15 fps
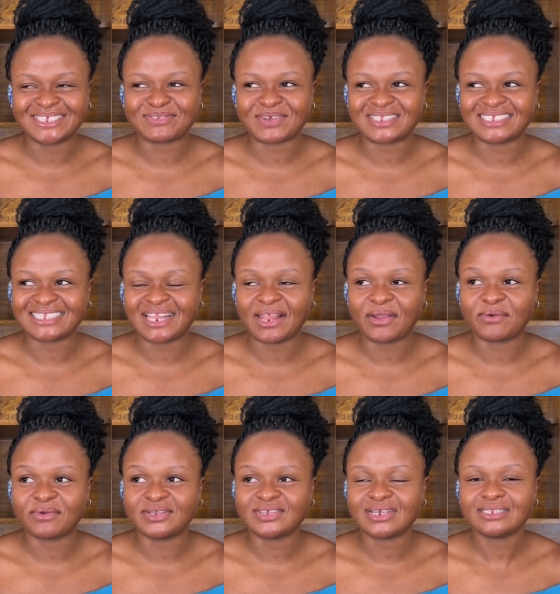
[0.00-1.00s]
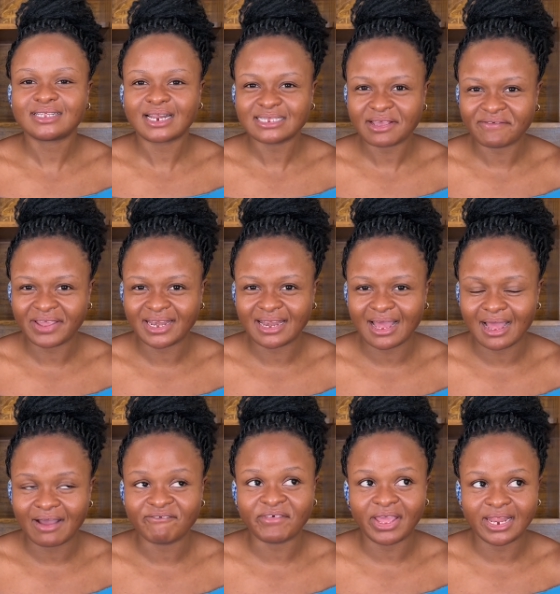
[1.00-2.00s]
Swati is a language. Did I say Venda?
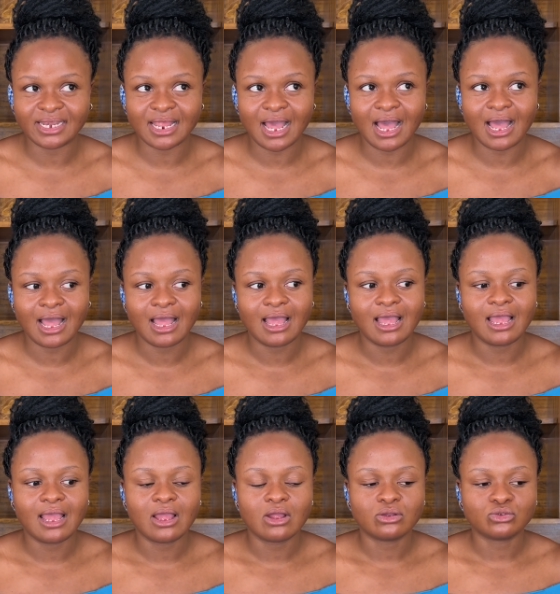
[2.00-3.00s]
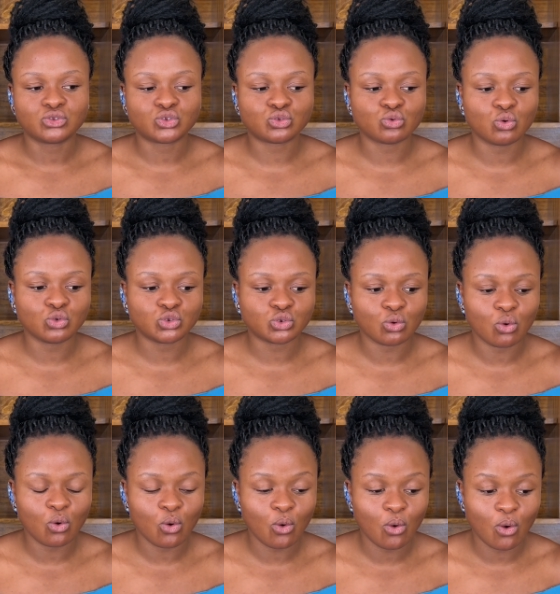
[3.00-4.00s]
Venda,
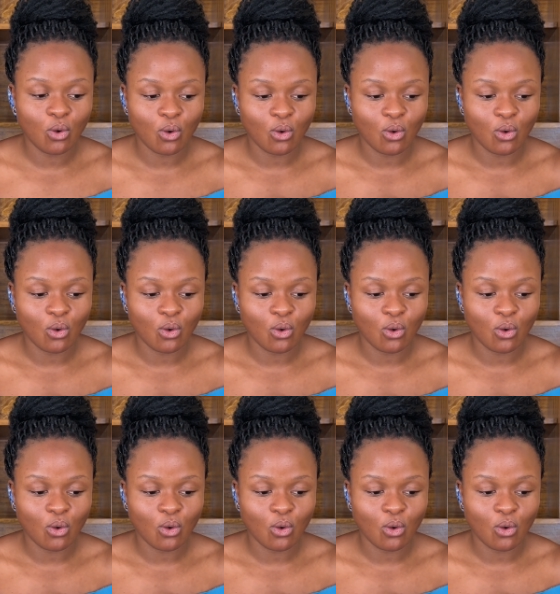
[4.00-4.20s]
Sutu.